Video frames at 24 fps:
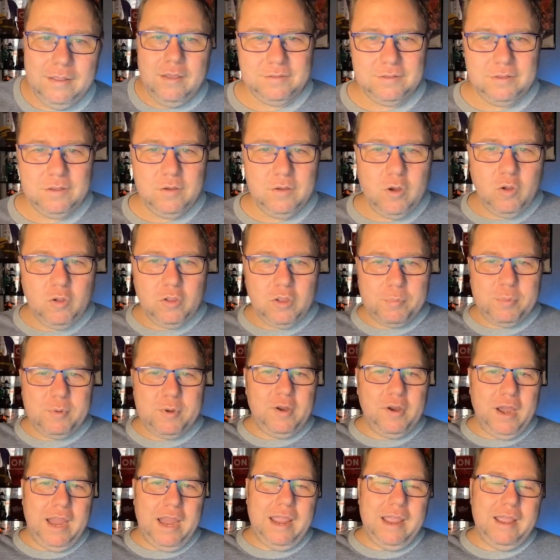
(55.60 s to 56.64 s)
Hold up your
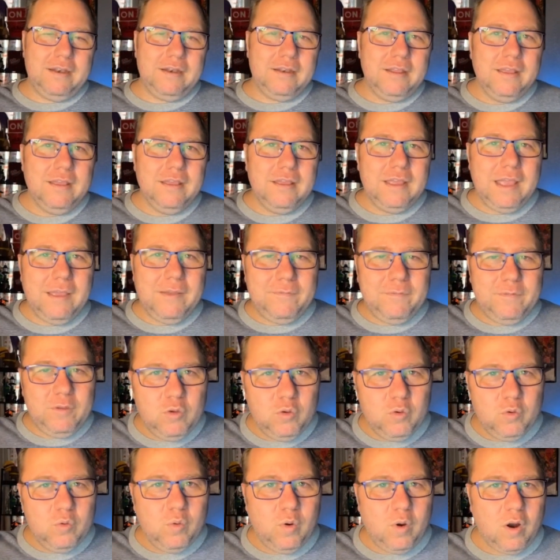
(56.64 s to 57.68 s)
hand if
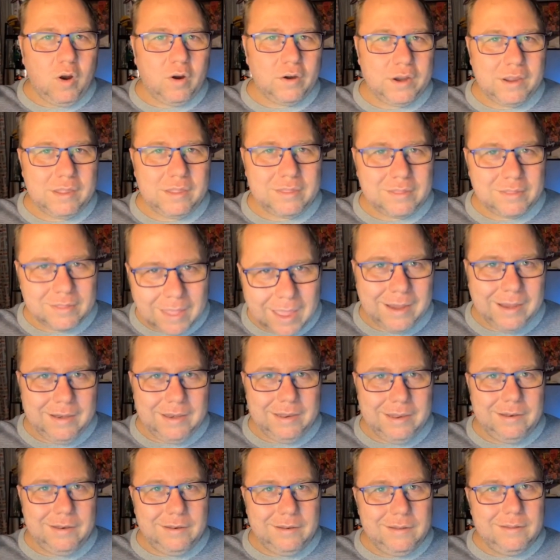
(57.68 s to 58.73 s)
you are
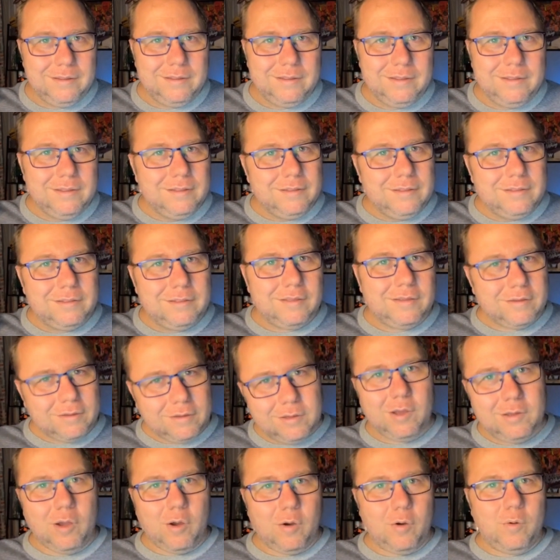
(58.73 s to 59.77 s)
excited to
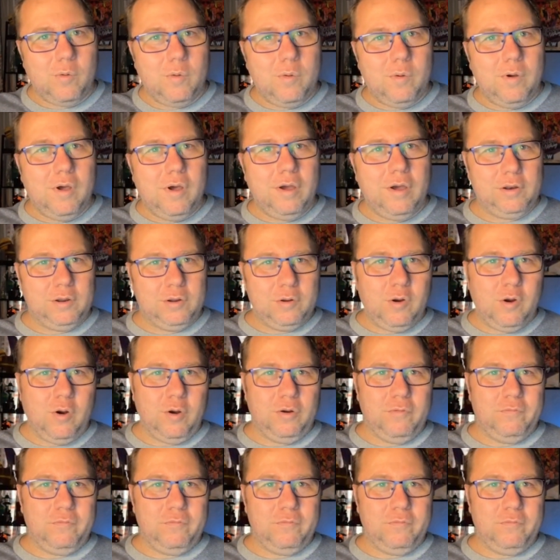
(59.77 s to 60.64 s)
go on a Carnival